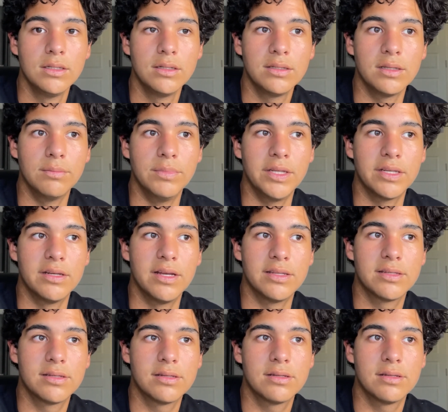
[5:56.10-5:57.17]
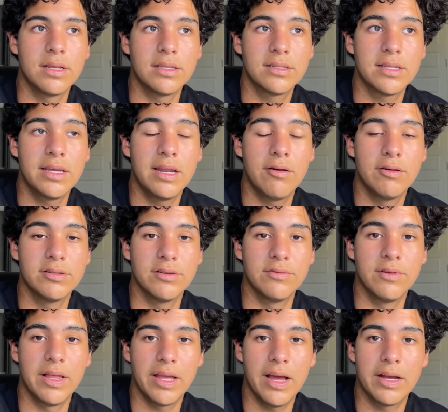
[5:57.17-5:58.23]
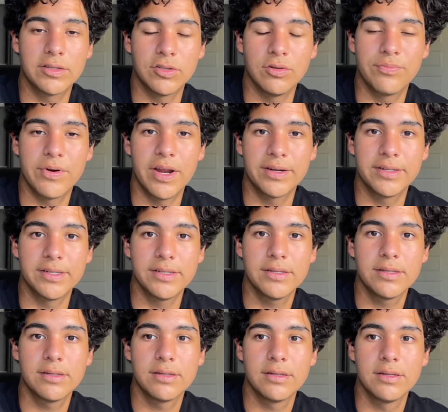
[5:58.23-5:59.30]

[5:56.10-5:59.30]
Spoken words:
Simply because that's 10 hours of like actual practice.